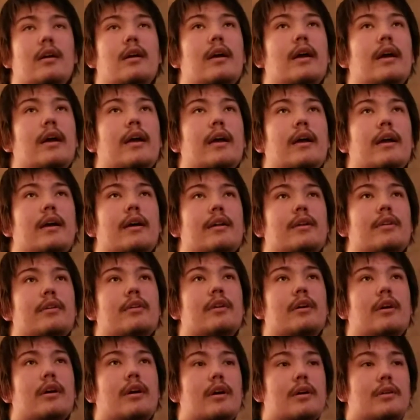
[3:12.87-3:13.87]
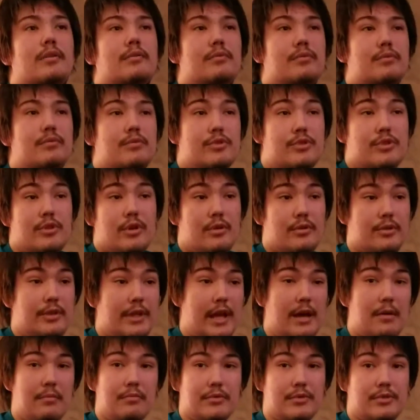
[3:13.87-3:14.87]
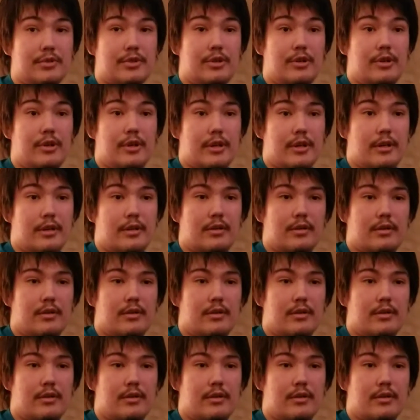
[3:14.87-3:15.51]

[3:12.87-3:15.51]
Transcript: And so that was good.